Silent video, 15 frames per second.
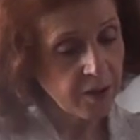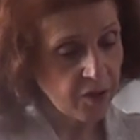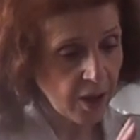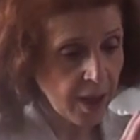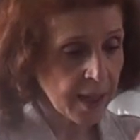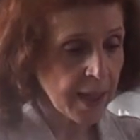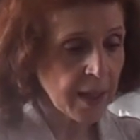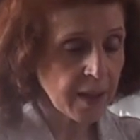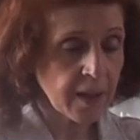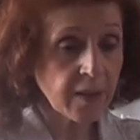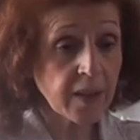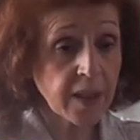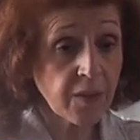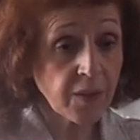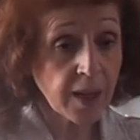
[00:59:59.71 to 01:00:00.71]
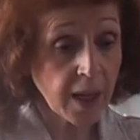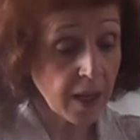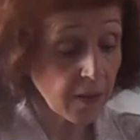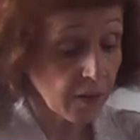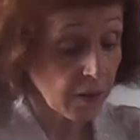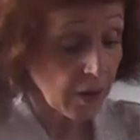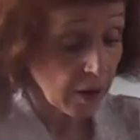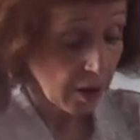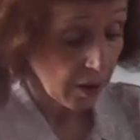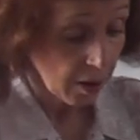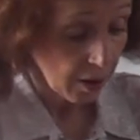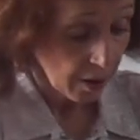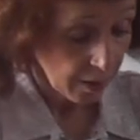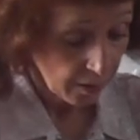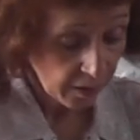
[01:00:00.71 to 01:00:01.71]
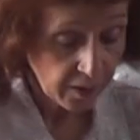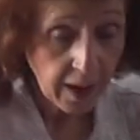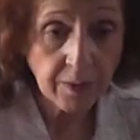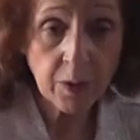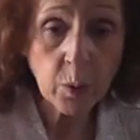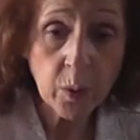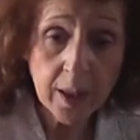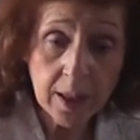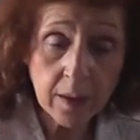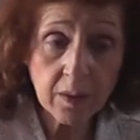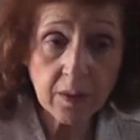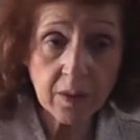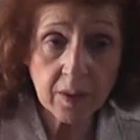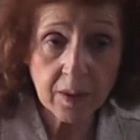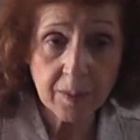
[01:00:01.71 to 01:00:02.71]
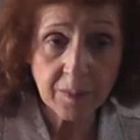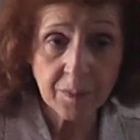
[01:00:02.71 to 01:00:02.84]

Daniel has given us seven weeks,